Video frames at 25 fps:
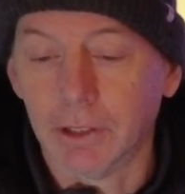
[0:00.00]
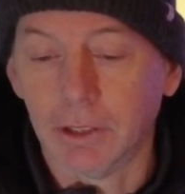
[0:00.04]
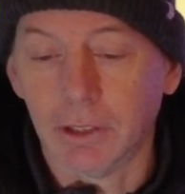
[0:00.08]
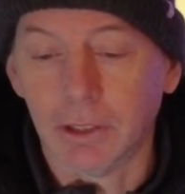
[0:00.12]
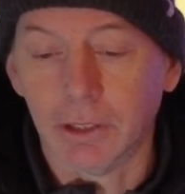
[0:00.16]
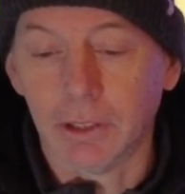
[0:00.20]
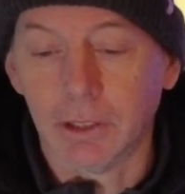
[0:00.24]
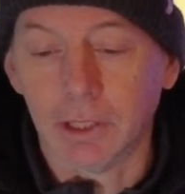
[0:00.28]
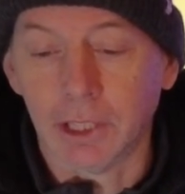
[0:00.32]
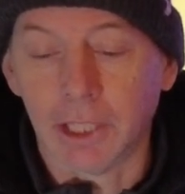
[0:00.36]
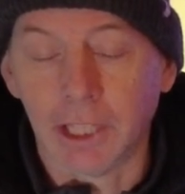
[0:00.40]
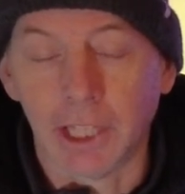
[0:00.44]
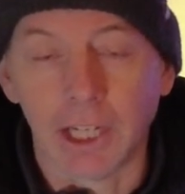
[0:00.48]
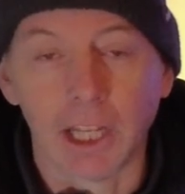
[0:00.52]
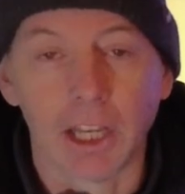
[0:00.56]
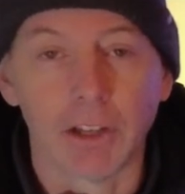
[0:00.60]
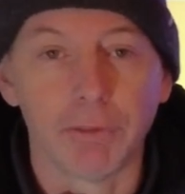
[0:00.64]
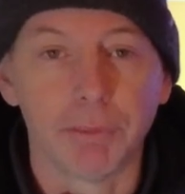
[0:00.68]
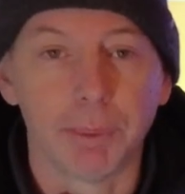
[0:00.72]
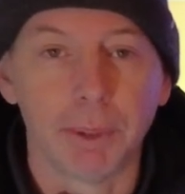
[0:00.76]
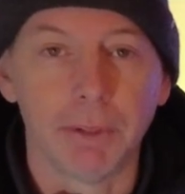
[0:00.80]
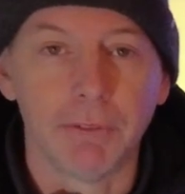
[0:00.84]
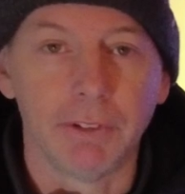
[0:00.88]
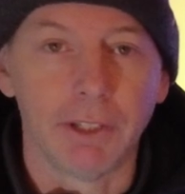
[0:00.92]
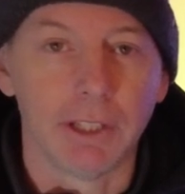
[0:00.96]
Get
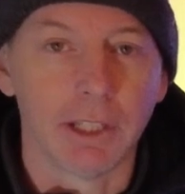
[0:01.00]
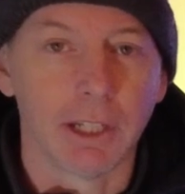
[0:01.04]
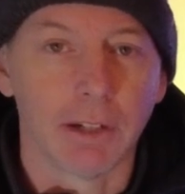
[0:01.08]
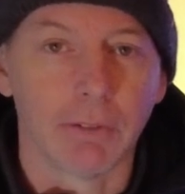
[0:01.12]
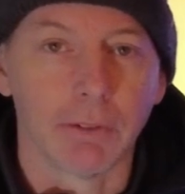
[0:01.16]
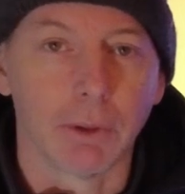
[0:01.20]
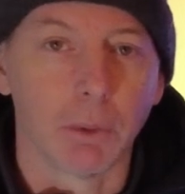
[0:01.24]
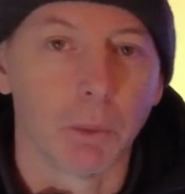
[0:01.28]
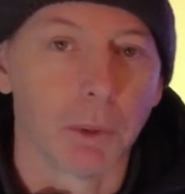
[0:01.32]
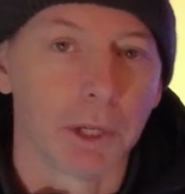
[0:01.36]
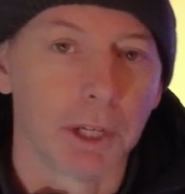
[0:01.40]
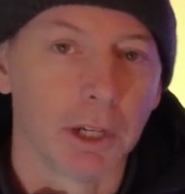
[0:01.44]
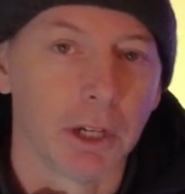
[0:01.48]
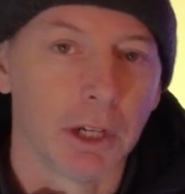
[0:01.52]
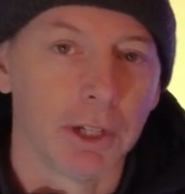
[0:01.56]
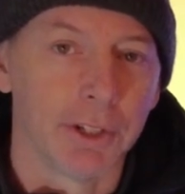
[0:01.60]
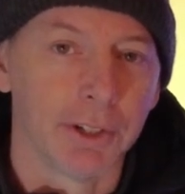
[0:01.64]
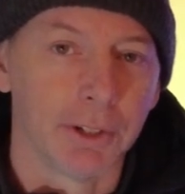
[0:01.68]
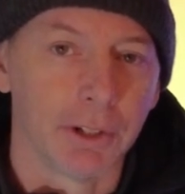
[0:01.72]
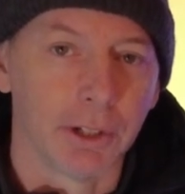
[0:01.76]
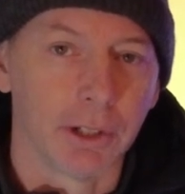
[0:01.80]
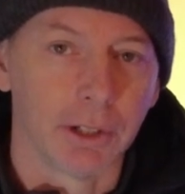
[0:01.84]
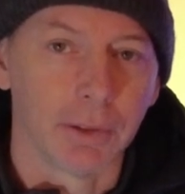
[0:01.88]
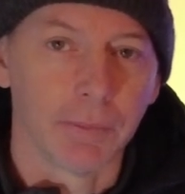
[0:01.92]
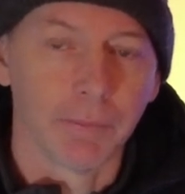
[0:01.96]
FPV ever went
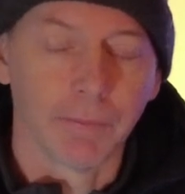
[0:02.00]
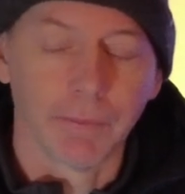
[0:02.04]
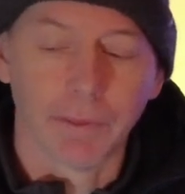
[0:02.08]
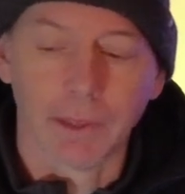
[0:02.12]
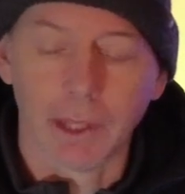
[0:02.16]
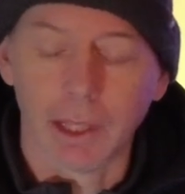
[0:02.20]
under?